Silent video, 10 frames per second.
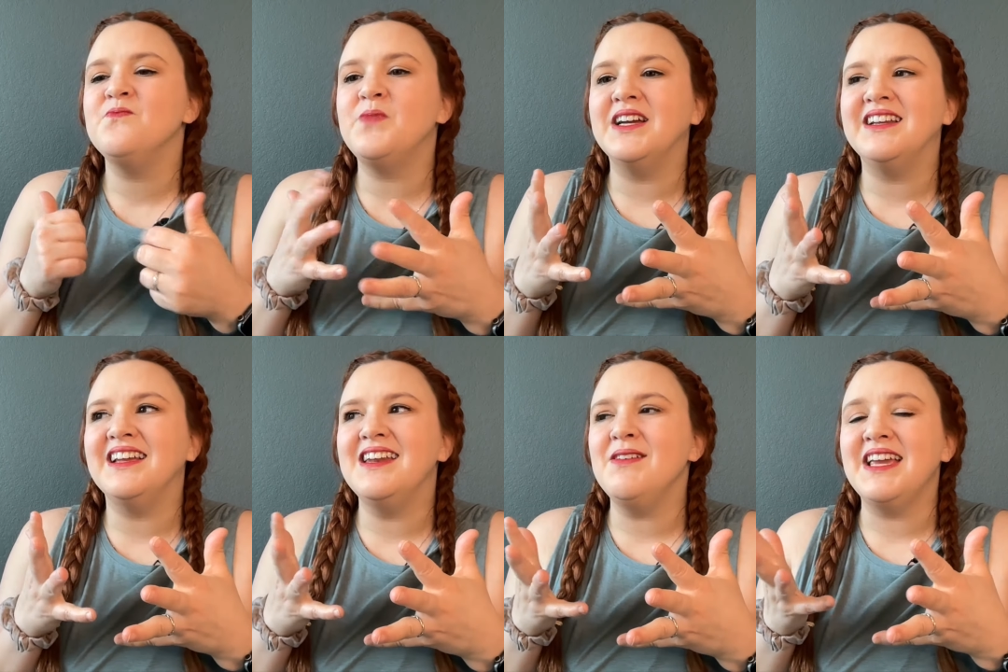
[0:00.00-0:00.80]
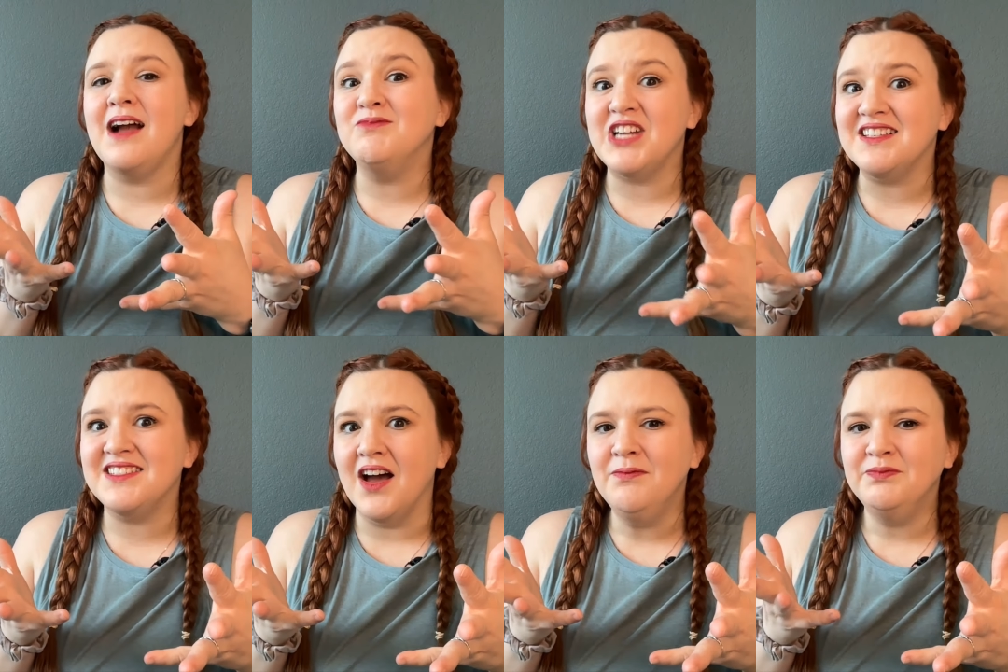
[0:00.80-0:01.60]
But anyway, yeah, I'm
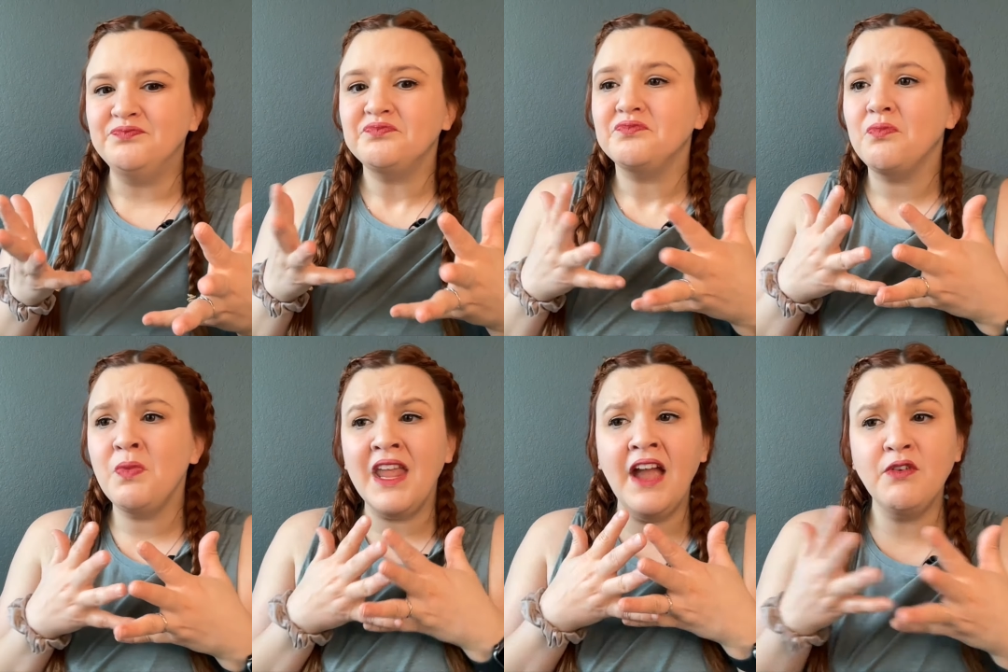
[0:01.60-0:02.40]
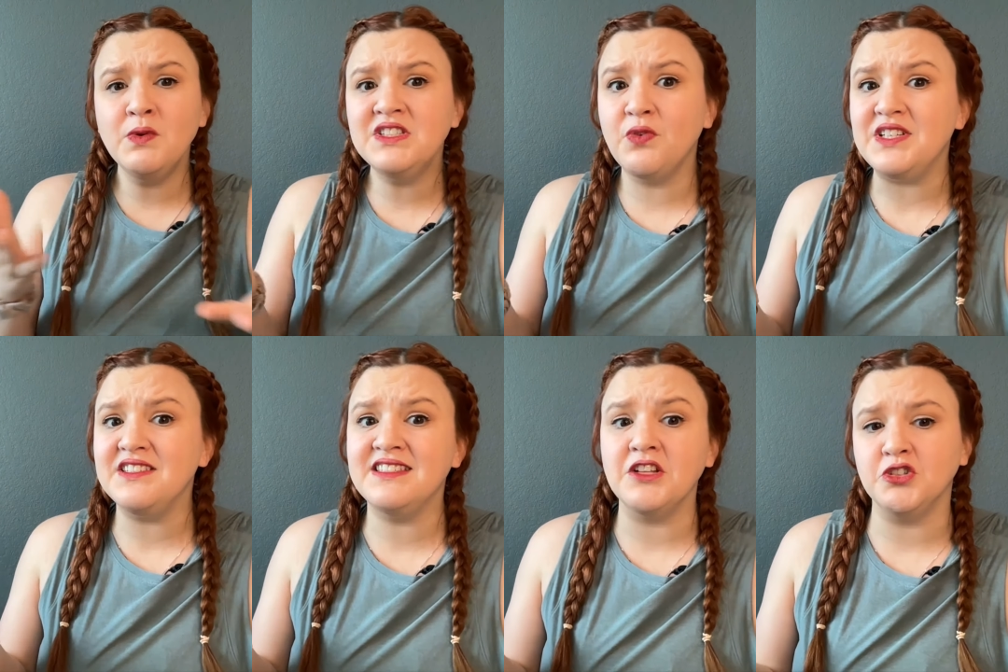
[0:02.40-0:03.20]
jazzed up. Everyone's
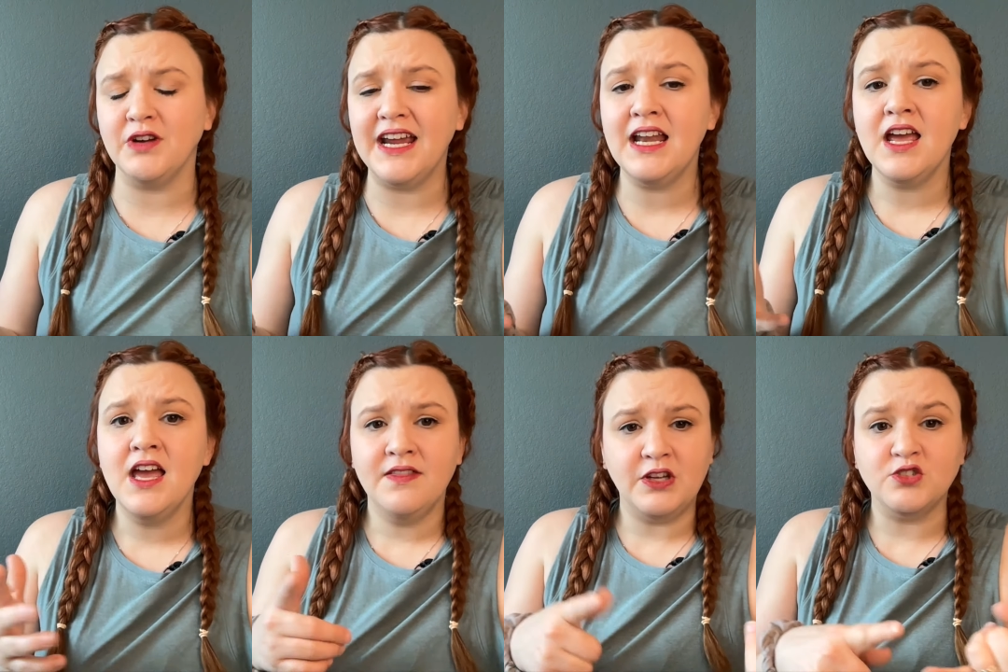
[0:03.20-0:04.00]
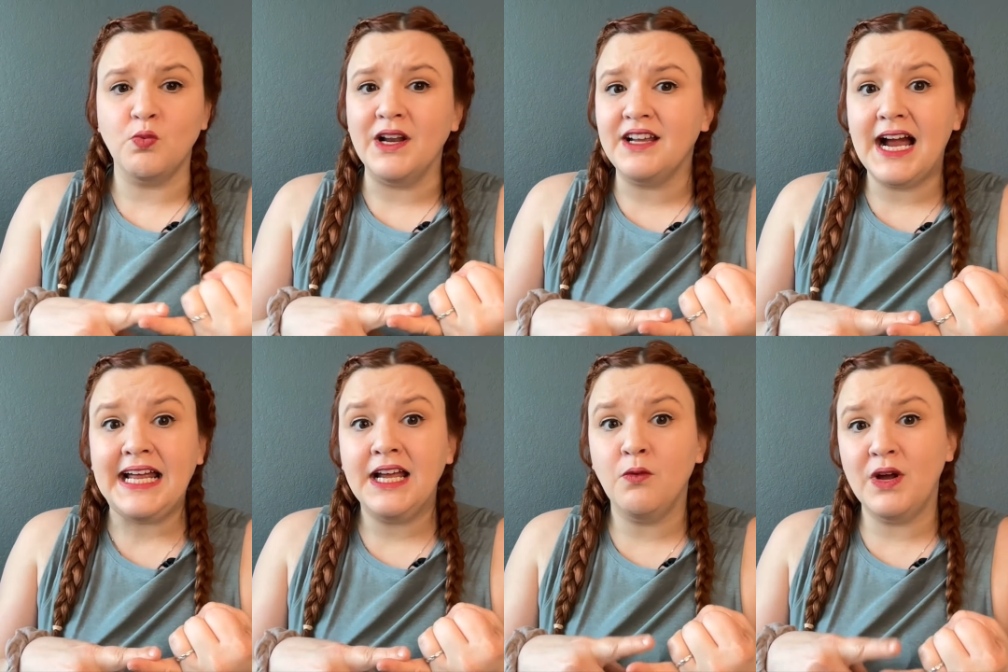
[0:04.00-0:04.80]
voices sound great. There's one
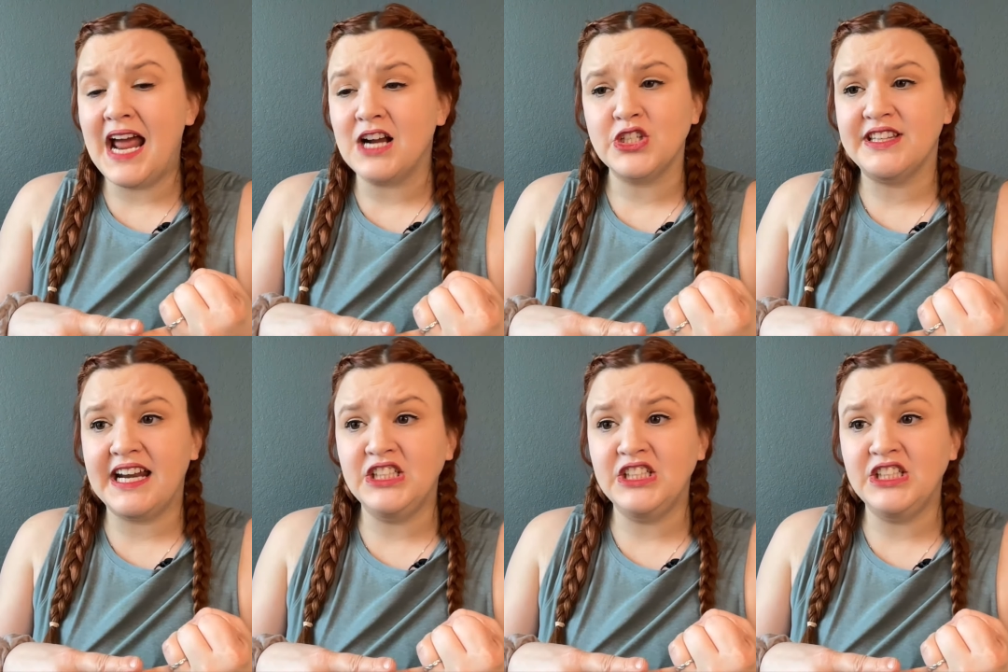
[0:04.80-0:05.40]
guy, one actor that I